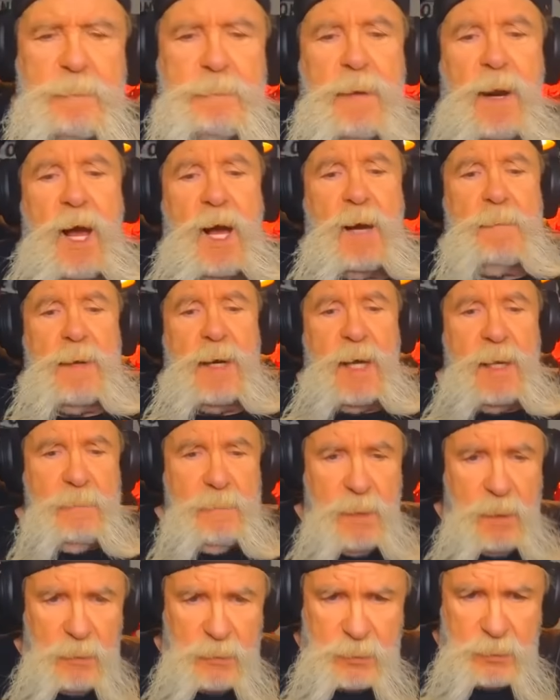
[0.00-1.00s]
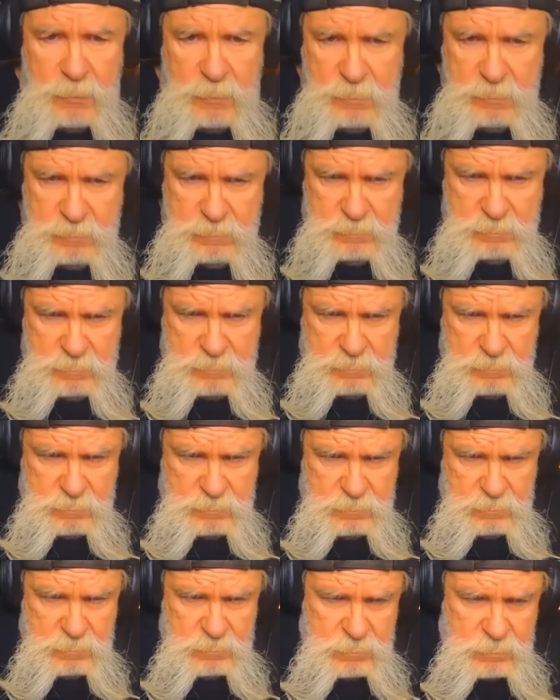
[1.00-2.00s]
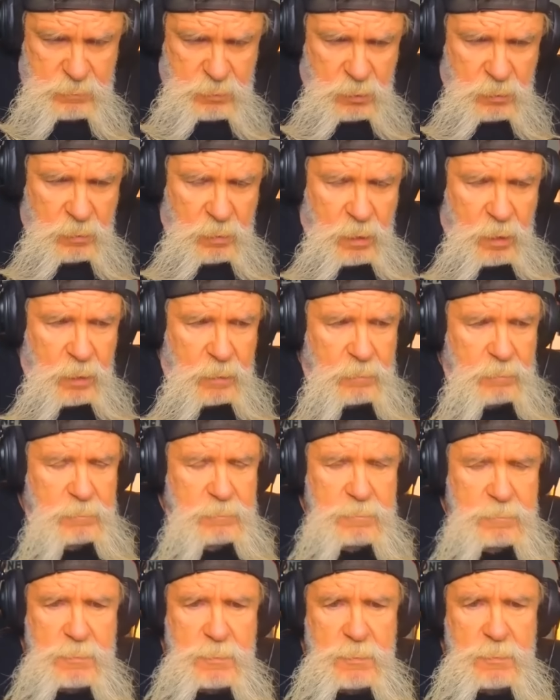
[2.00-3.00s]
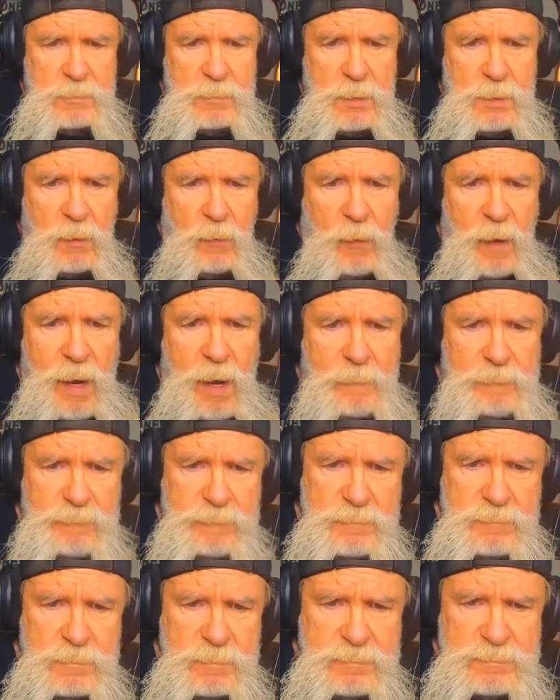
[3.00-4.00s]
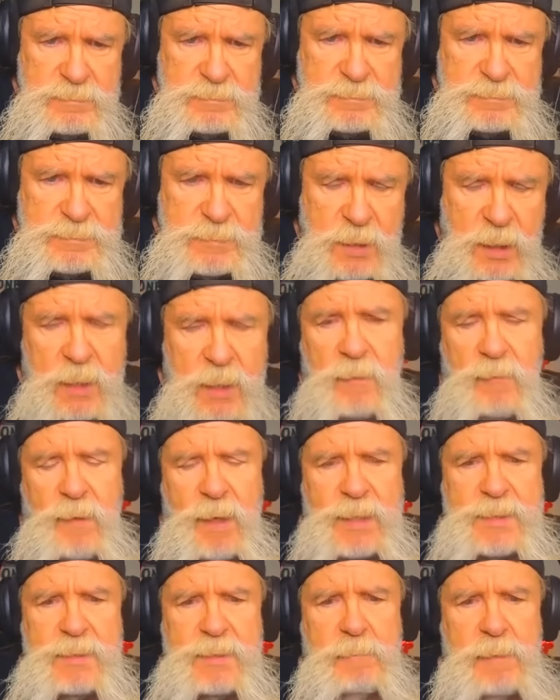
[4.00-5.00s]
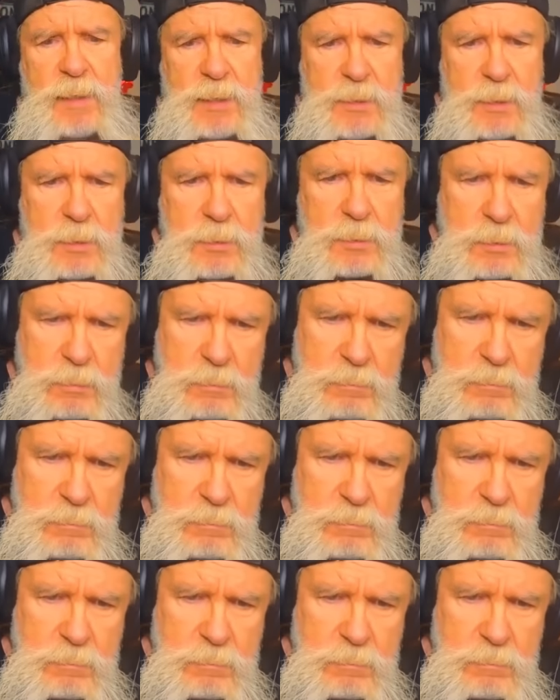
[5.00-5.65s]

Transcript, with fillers: blocked by A. Mauser, you're not crap in the wrestling business.